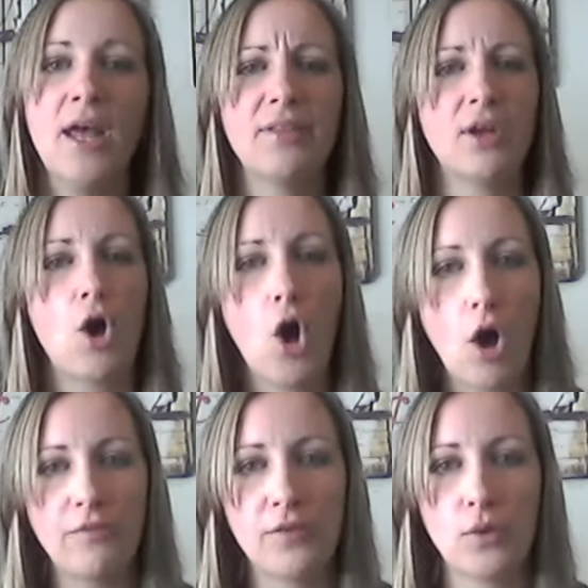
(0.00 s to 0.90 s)
that
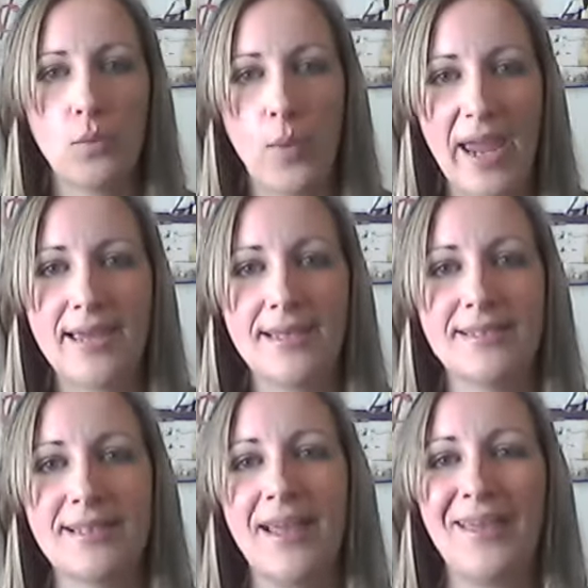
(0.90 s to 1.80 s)
offer ways
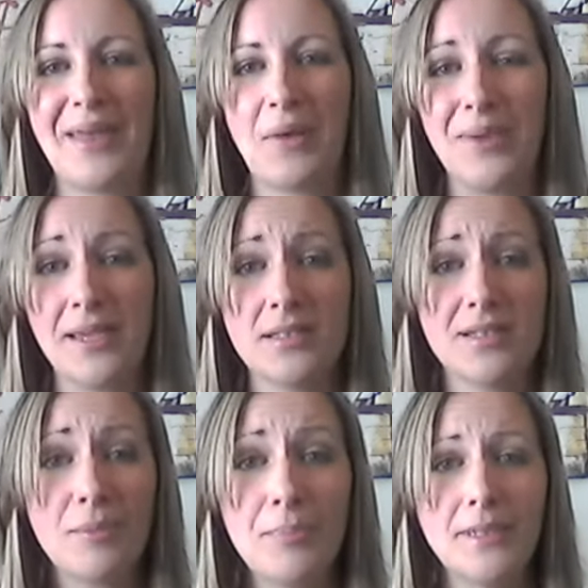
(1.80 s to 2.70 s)
that we can
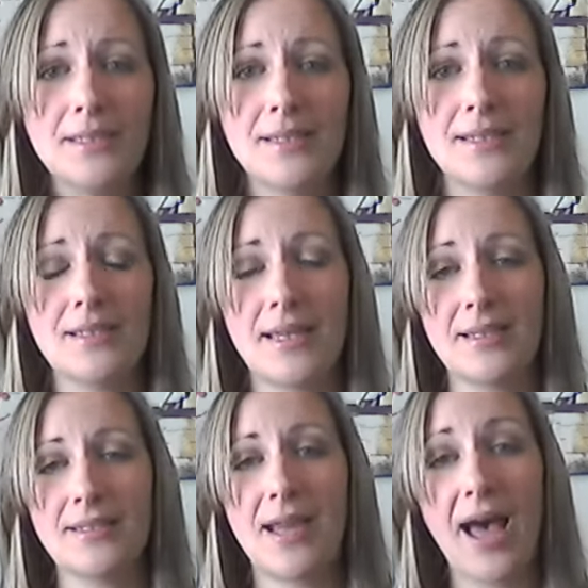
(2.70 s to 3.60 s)
start building these
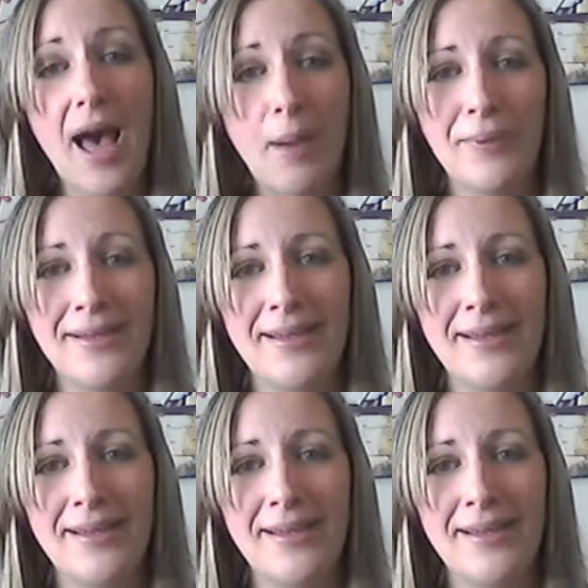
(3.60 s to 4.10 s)
kids up